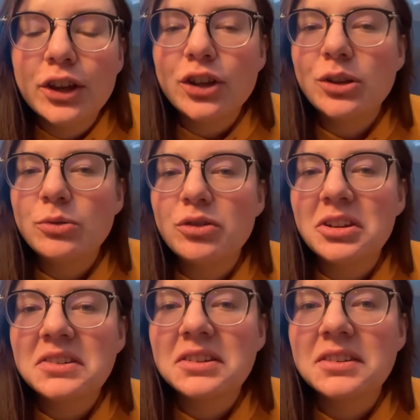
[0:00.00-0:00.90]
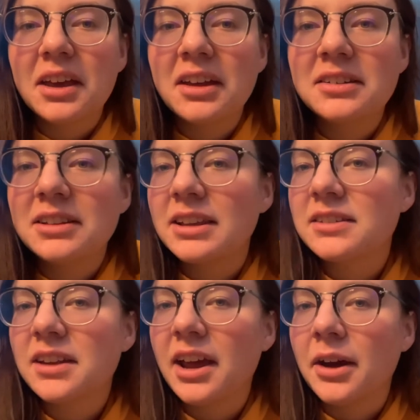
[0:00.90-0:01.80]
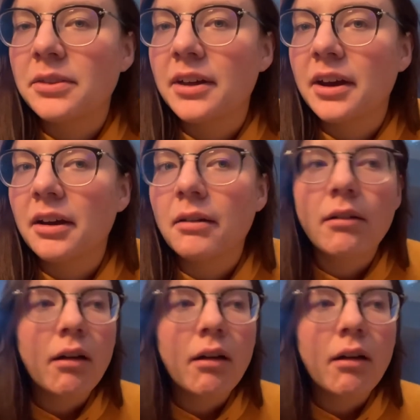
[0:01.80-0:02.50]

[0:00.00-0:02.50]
you just decide to like stay out there